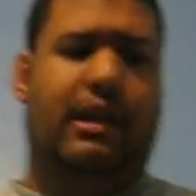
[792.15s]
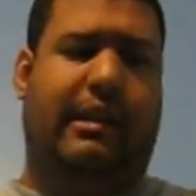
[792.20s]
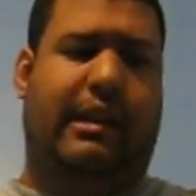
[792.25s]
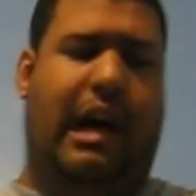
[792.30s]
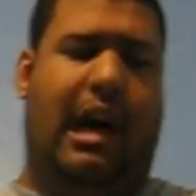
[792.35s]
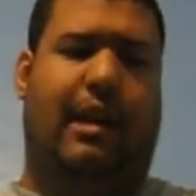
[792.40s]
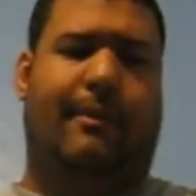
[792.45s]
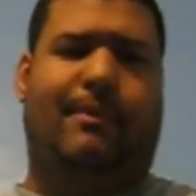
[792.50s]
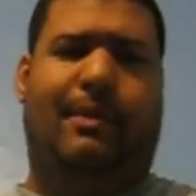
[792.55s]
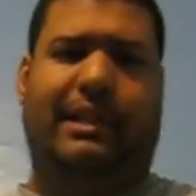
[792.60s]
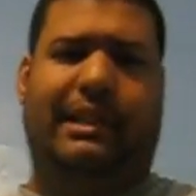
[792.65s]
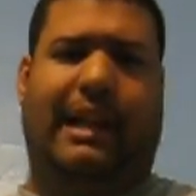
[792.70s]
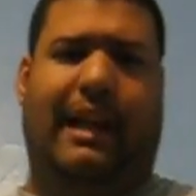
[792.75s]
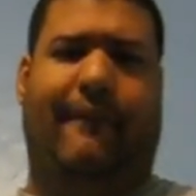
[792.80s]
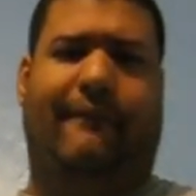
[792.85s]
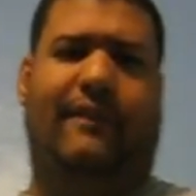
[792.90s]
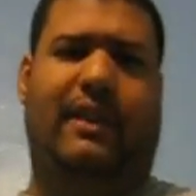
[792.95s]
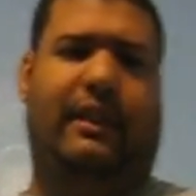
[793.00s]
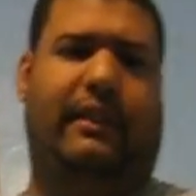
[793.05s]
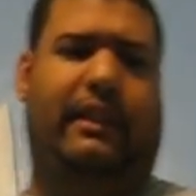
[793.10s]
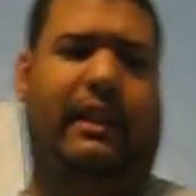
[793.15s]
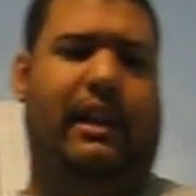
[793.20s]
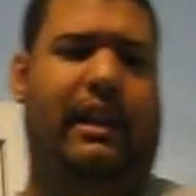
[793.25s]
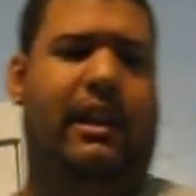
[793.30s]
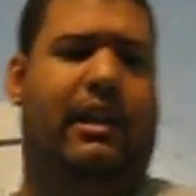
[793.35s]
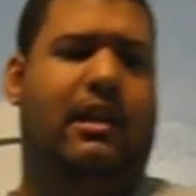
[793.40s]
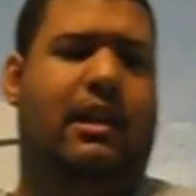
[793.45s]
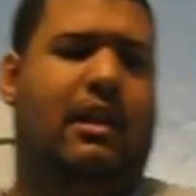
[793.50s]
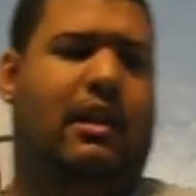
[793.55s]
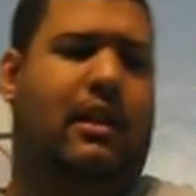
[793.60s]
Counter-Punch got
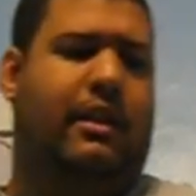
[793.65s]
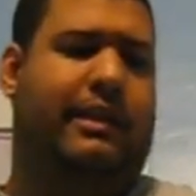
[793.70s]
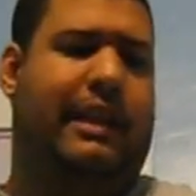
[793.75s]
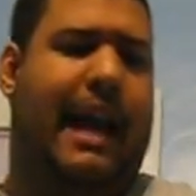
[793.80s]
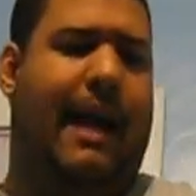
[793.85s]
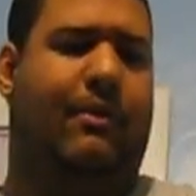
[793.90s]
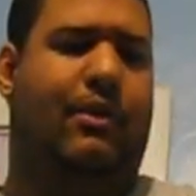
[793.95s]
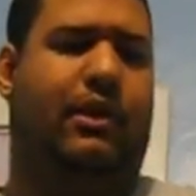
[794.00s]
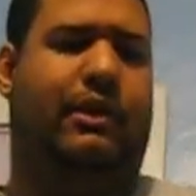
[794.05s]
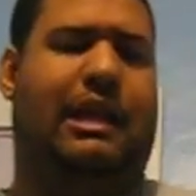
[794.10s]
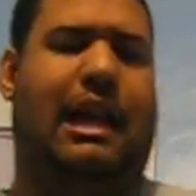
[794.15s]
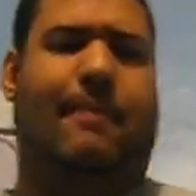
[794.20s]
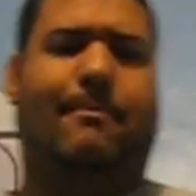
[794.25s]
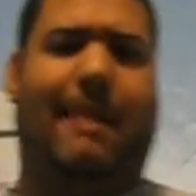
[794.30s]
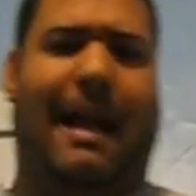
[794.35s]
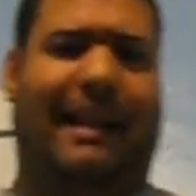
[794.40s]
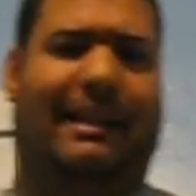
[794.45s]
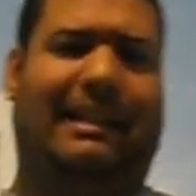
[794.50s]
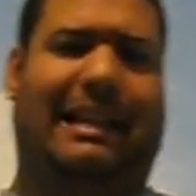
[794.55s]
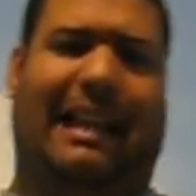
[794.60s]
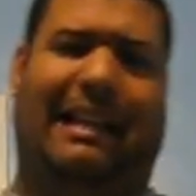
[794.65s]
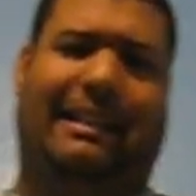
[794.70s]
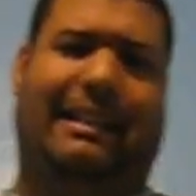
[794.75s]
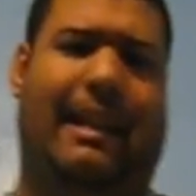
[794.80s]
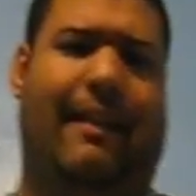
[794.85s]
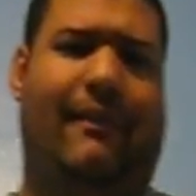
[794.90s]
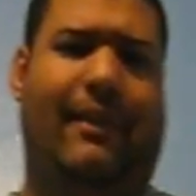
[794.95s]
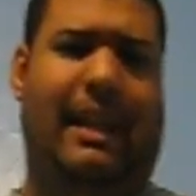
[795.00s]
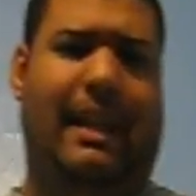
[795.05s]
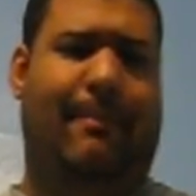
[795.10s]
50, J.I. Real-Time Boxing got
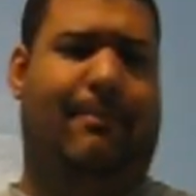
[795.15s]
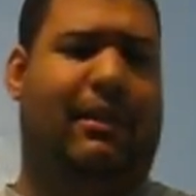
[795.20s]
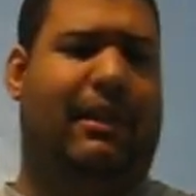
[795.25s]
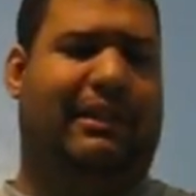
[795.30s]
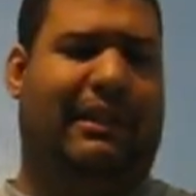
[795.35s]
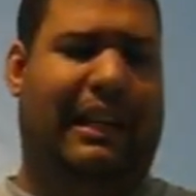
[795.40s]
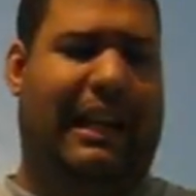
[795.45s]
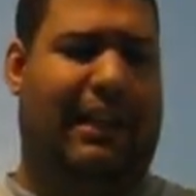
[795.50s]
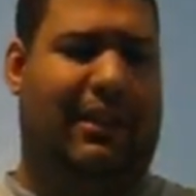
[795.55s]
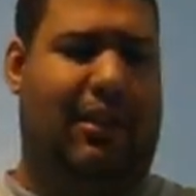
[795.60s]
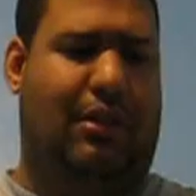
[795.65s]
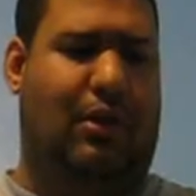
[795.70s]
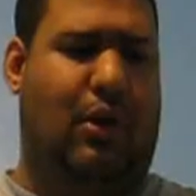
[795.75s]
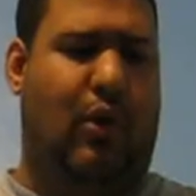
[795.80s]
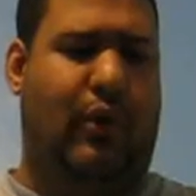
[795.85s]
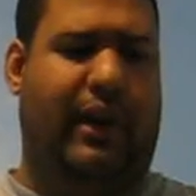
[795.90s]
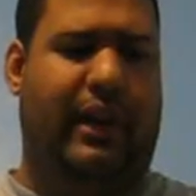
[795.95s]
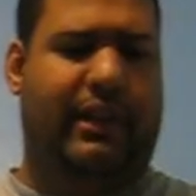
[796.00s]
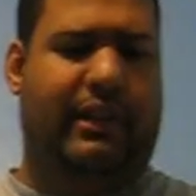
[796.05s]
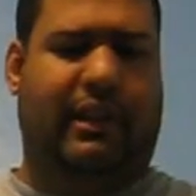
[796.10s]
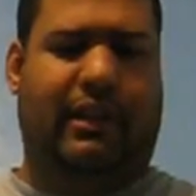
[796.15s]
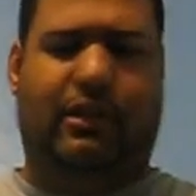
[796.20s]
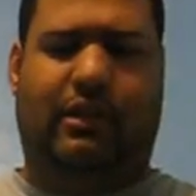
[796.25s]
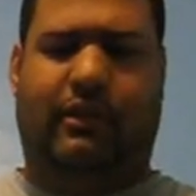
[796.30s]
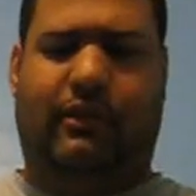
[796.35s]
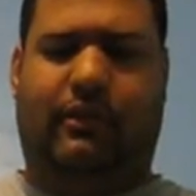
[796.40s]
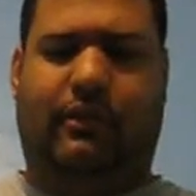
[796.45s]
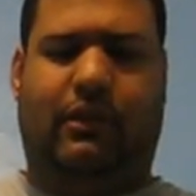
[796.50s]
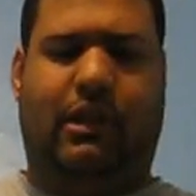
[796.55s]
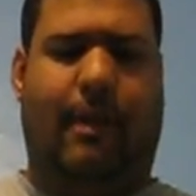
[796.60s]
70, plus they got the tokens and
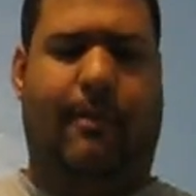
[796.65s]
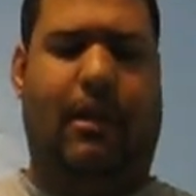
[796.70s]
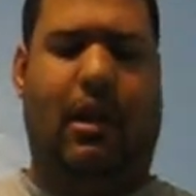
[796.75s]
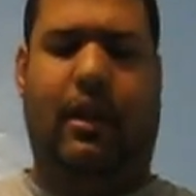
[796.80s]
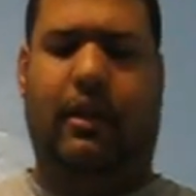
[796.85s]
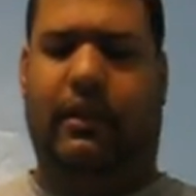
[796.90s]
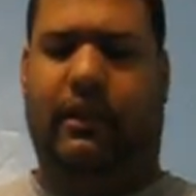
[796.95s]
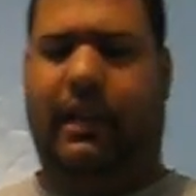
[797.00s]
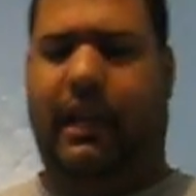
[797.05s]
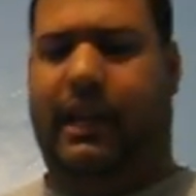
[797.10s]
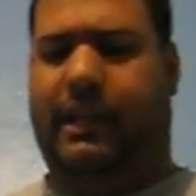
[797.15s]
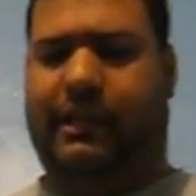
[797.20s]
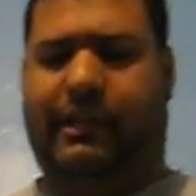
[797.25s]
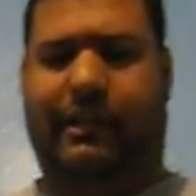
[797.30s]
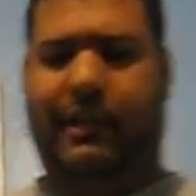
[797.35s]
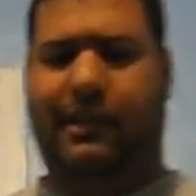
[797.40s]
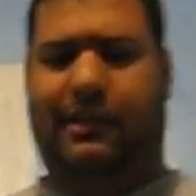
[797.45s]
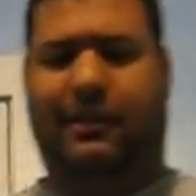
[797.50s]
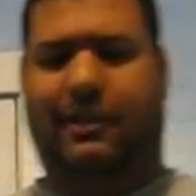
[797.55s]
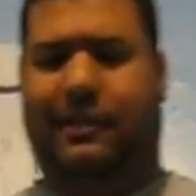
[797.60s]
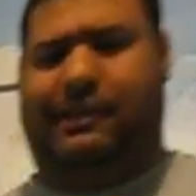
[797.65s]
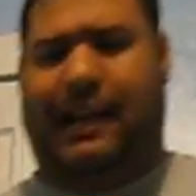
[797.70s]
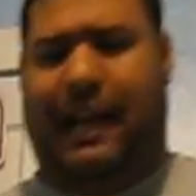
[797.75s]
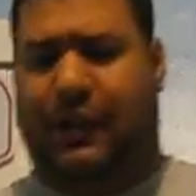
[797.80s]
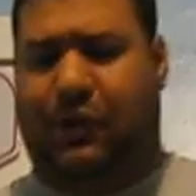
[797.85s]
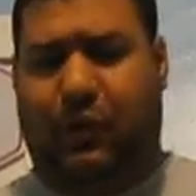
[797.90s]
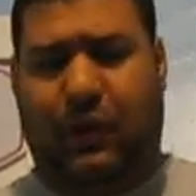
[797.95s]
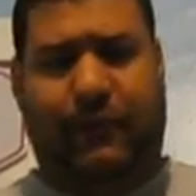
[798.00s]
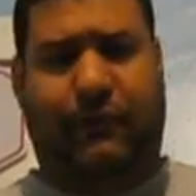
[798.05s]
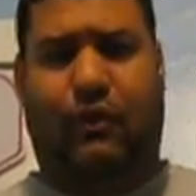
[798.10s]
a couple other things. This just
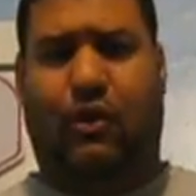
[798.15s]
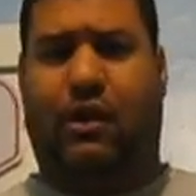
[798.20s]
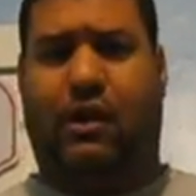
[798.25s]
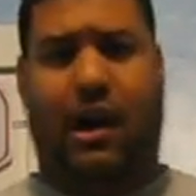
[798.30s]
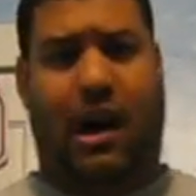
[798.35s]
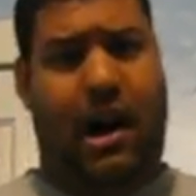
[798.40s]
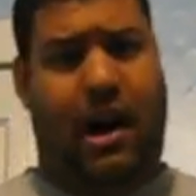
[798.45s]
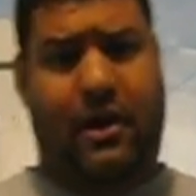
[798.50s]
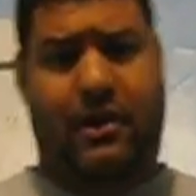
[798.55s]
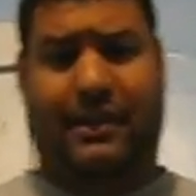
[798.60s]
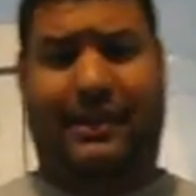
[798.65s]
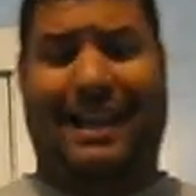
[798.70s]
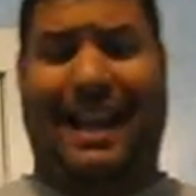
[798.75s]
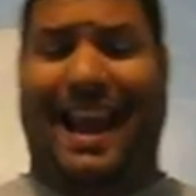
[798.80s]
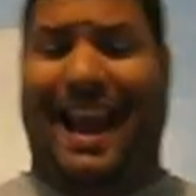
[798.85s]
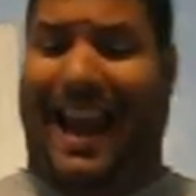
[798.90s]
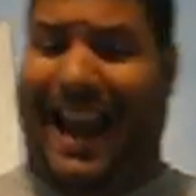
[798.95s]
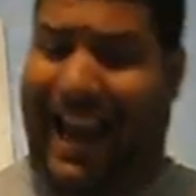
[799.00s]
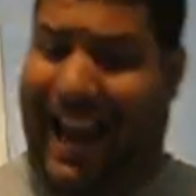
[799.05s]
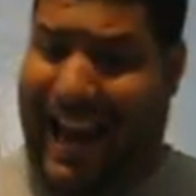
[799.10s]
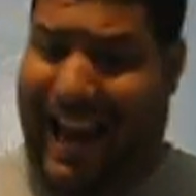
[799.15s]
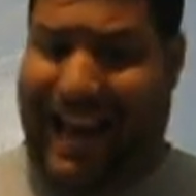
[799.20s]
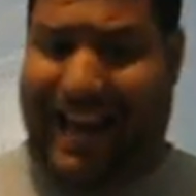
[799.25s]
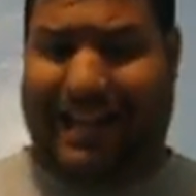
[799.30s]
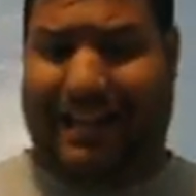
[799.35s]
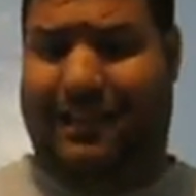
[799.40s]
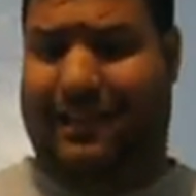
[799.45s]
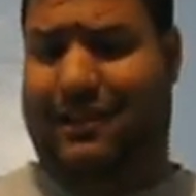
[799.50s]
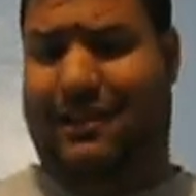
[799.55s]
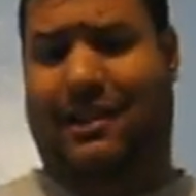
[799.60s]
got 24 cards
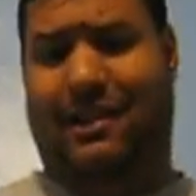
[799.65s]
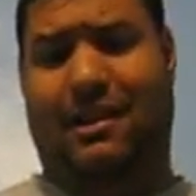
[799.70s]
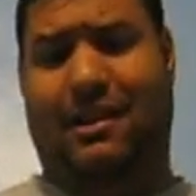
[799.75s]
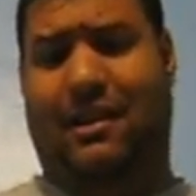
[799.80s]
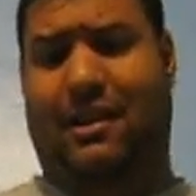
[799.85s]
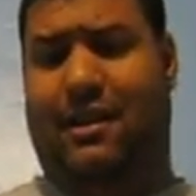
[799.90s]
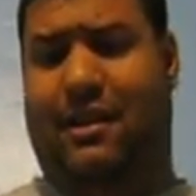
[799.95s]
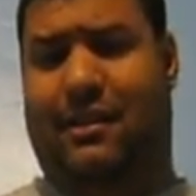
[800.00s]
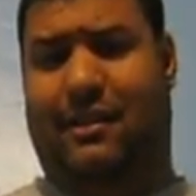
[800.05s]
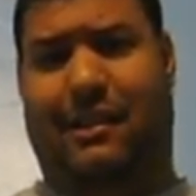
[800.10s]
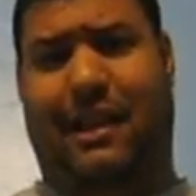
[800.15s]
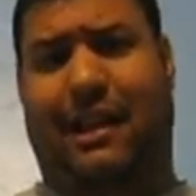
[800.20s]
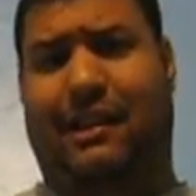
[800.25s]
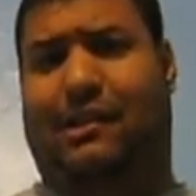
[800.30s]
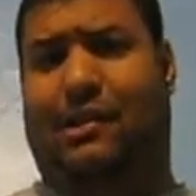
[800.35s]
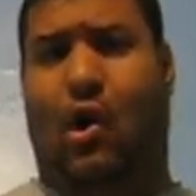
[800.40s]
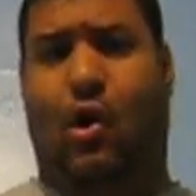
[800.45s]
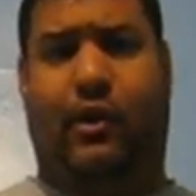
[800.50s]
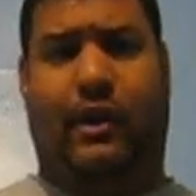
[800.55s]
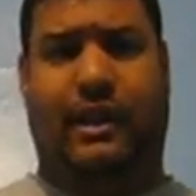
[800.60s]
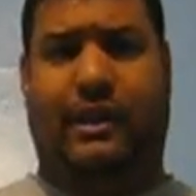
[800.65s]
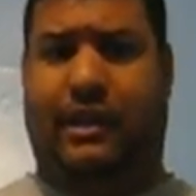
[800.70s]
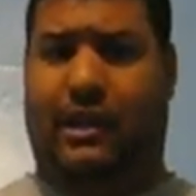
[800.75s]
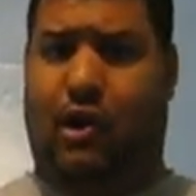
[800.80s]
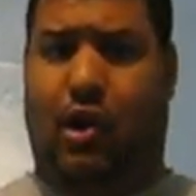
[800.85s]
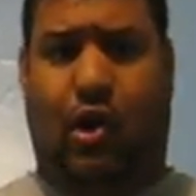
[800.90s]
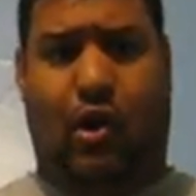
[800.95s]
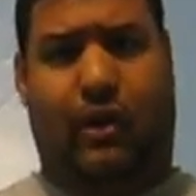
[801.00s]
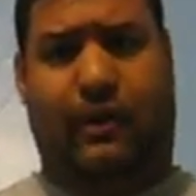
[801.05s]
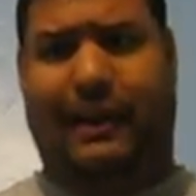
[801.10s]
and 10 tokens and
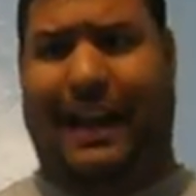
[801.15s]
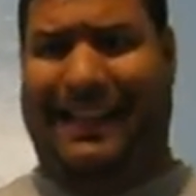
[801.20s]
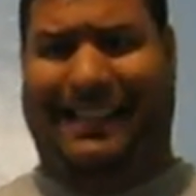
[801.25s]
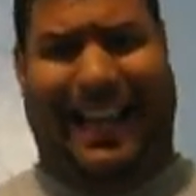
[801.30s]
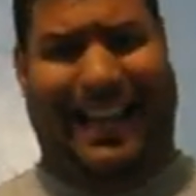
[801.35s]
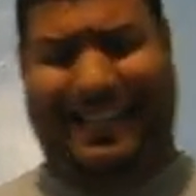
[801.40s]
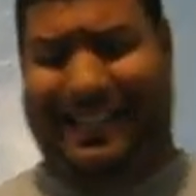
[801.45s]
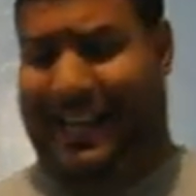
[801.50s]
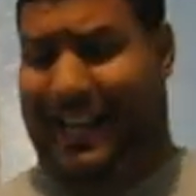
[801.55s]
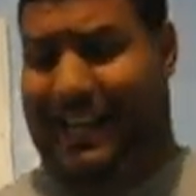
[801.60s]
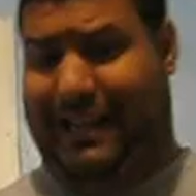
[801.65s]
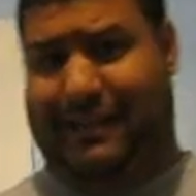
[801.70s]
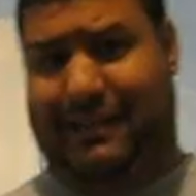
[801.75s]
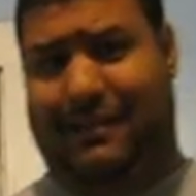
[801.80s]
all. That's it.